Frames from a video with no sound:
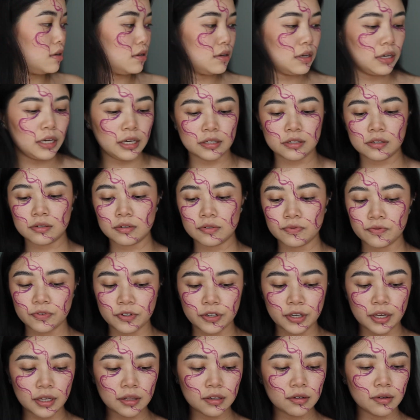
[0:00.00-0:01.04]
Okay, so for
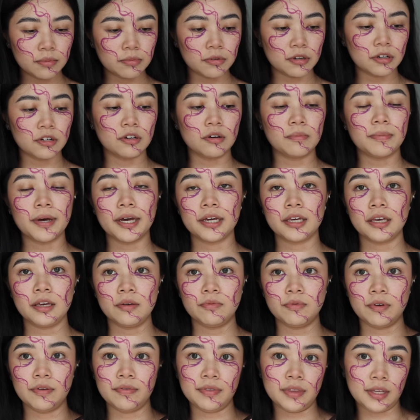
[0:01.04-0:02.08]
yellow, I'm gonna go back in
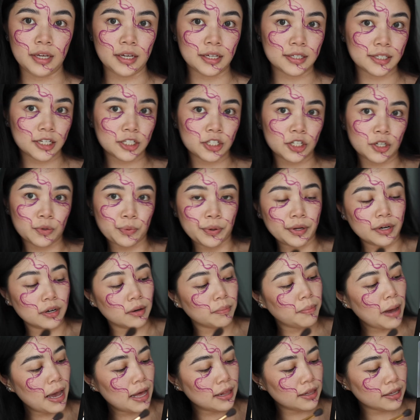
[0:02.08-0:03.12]
with the Such an It All
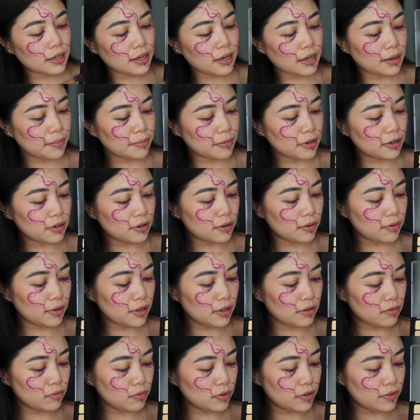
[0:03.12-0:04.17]
palette, and I'm gonna go
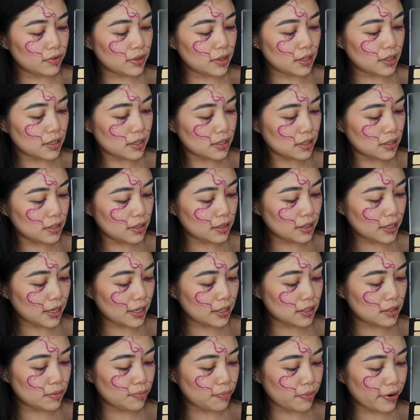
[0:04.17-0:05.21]
in with this
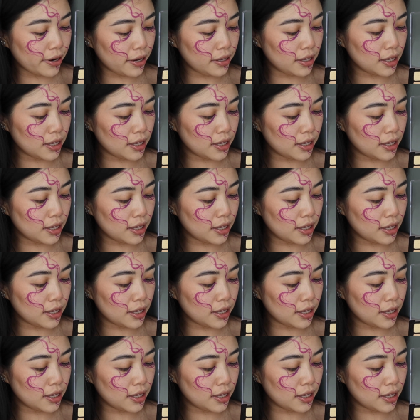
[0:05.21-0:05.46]
nice bright